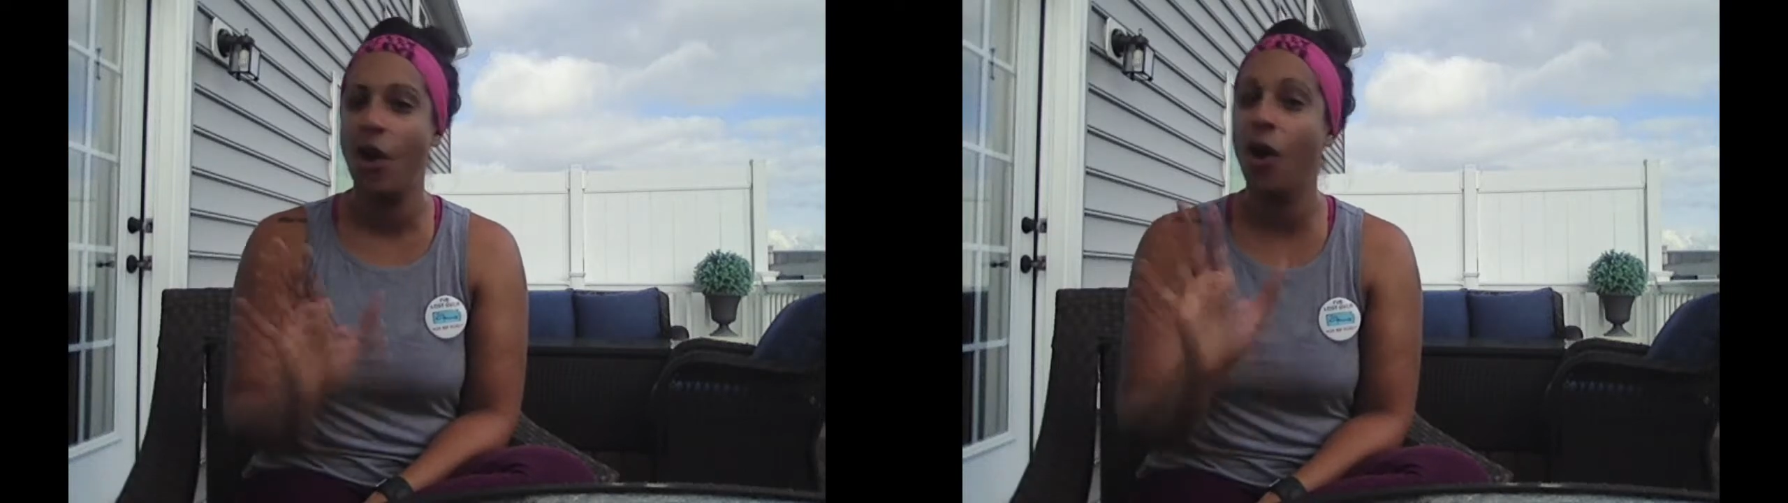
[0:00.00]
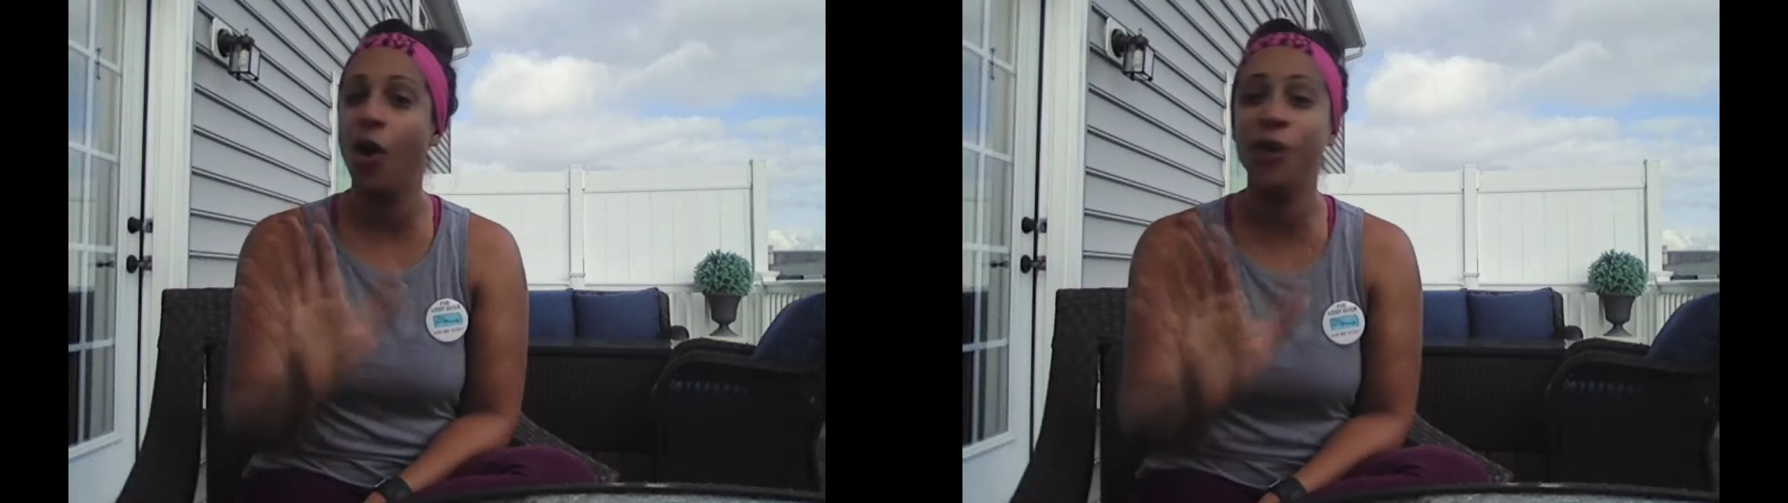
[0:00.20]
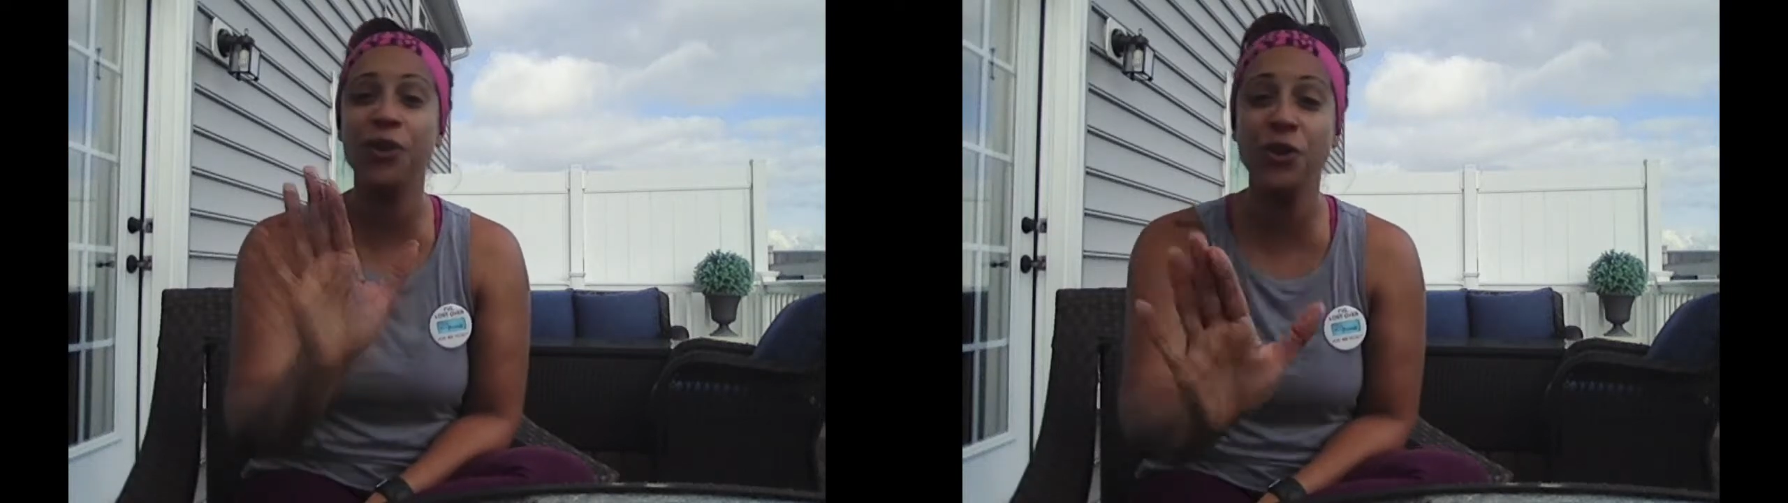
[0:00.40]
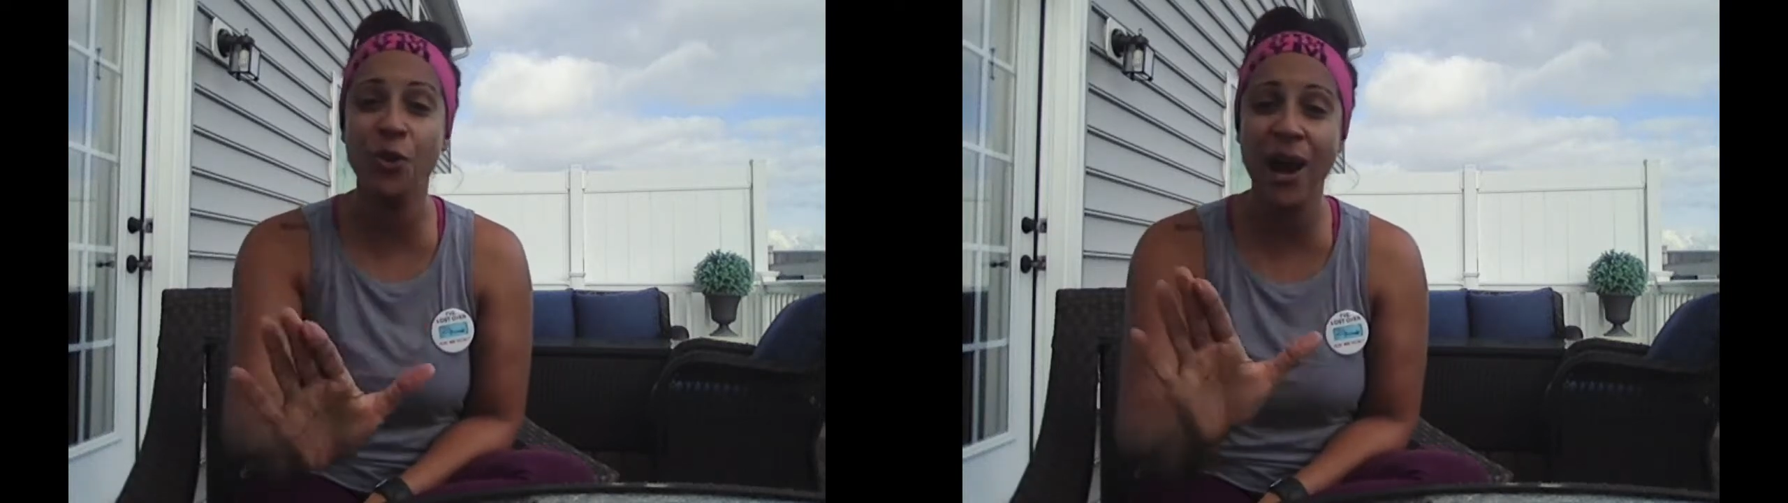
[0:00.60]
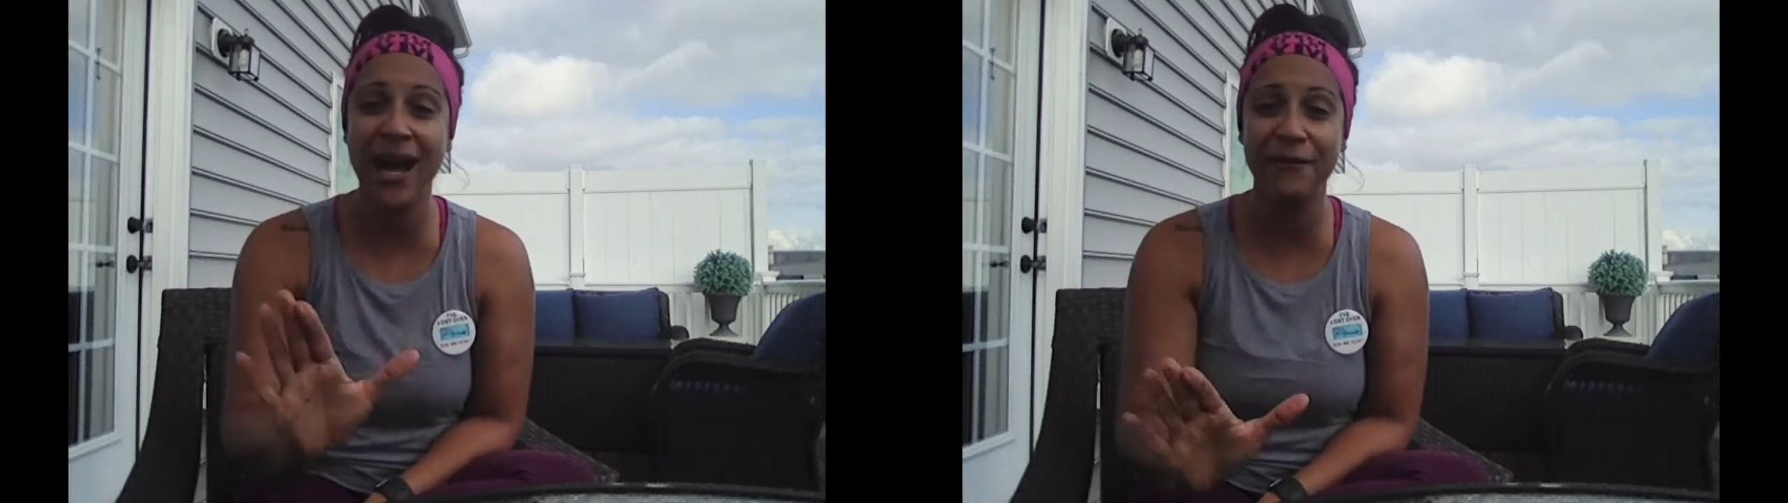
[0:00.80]
All
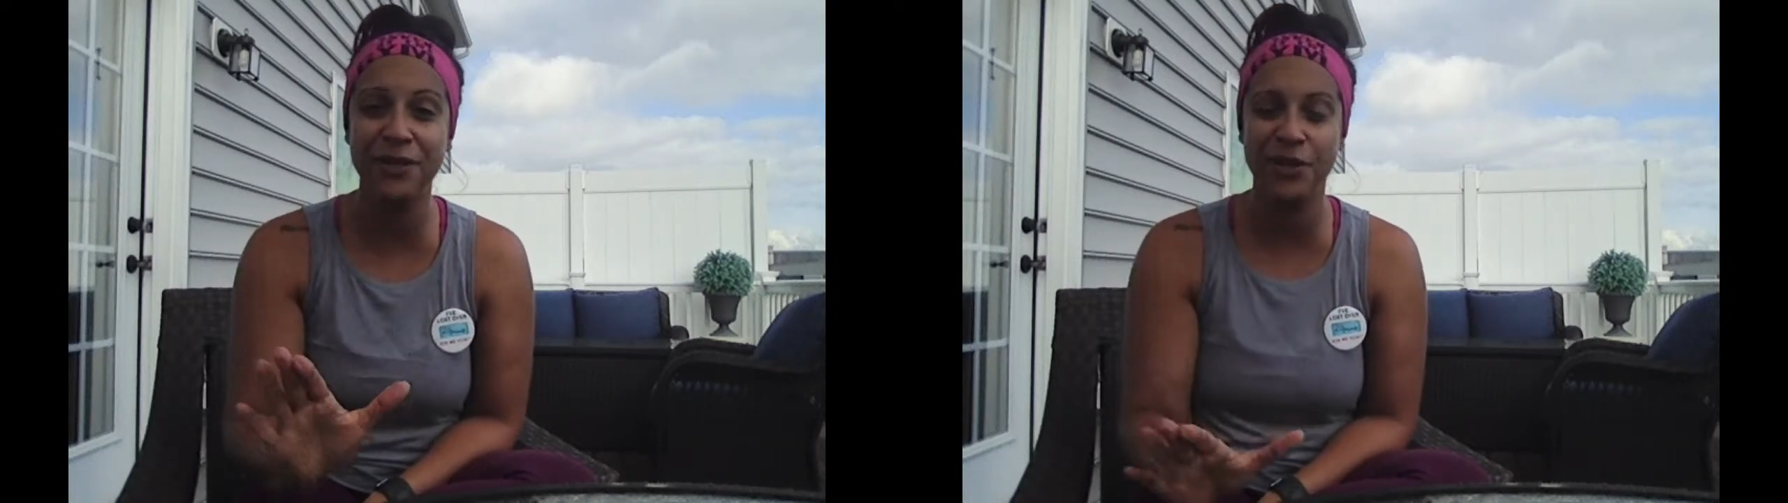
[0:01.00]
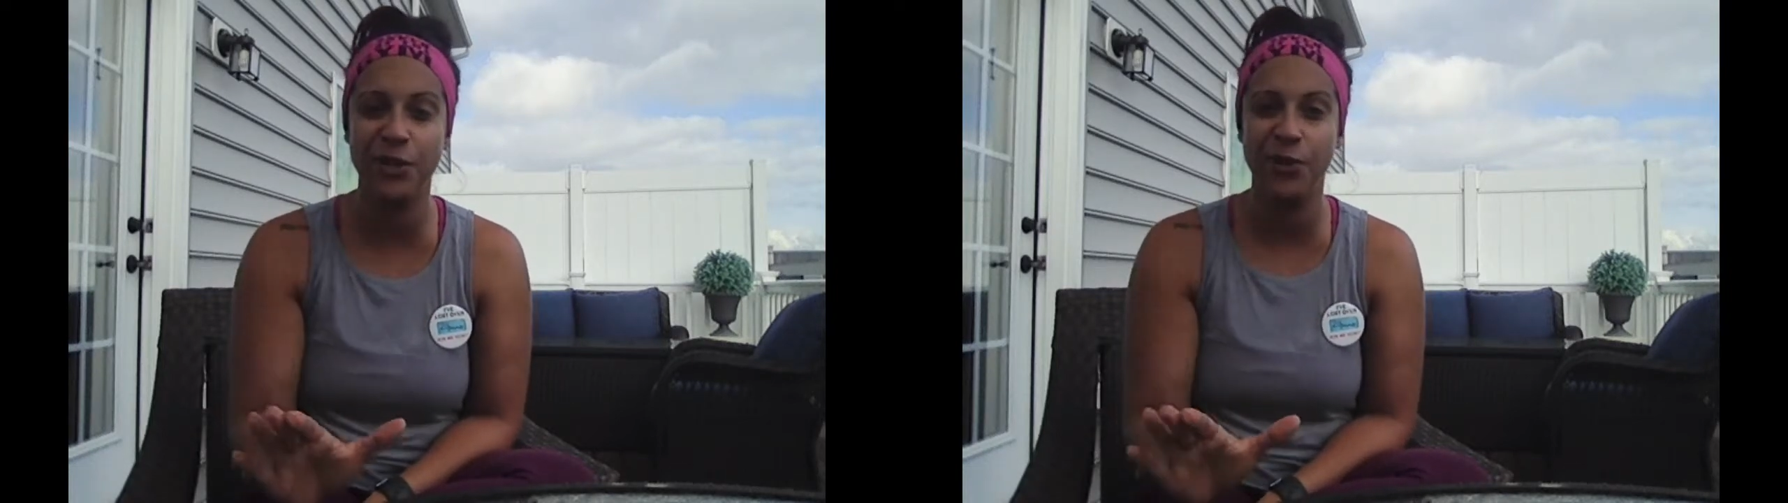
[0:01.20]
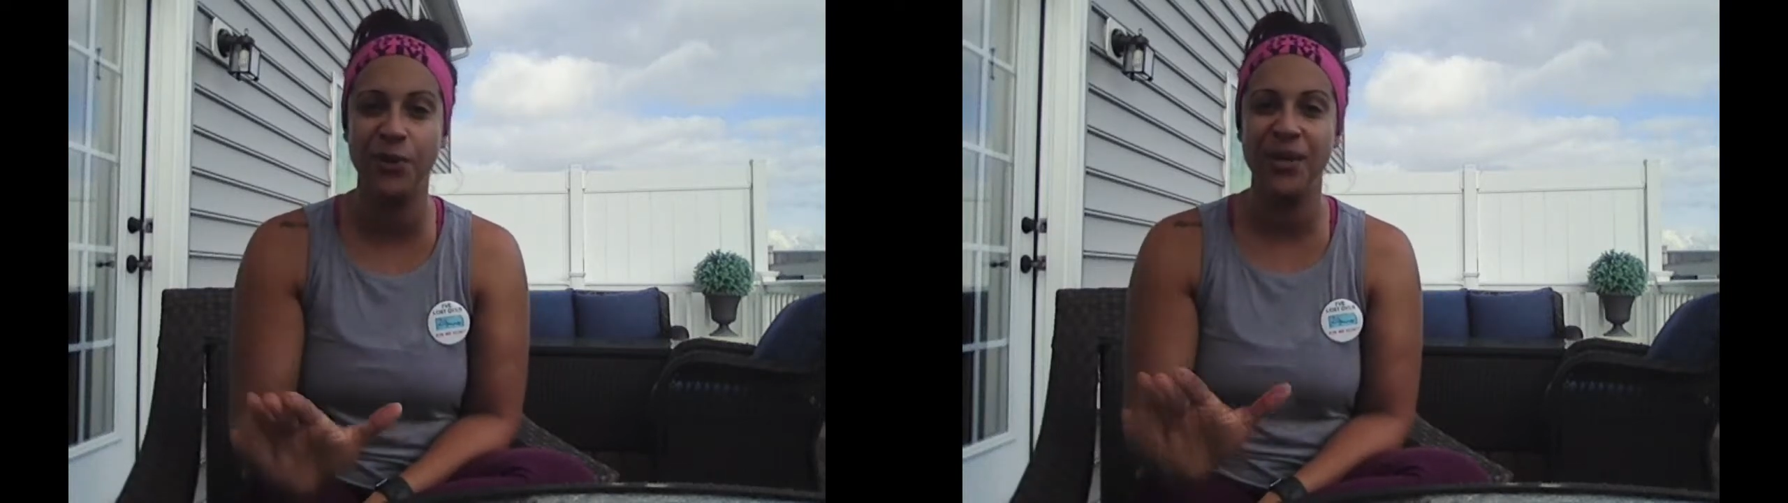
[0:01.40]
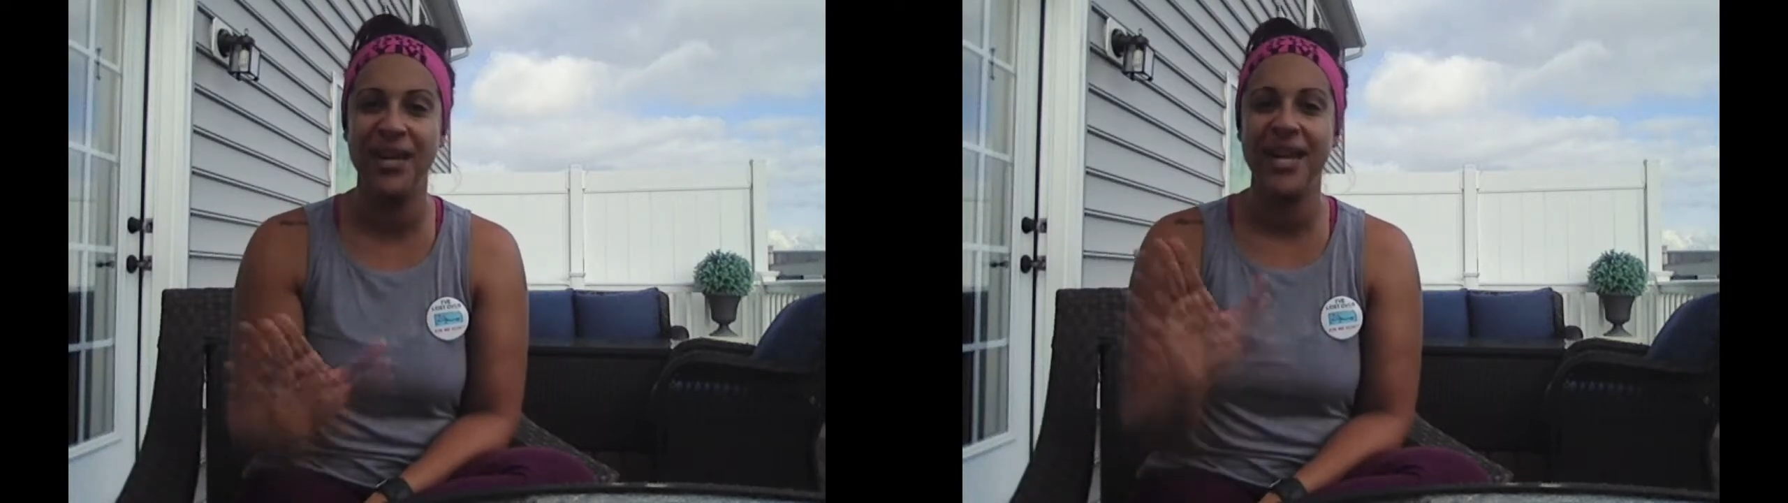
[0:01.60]
you have to do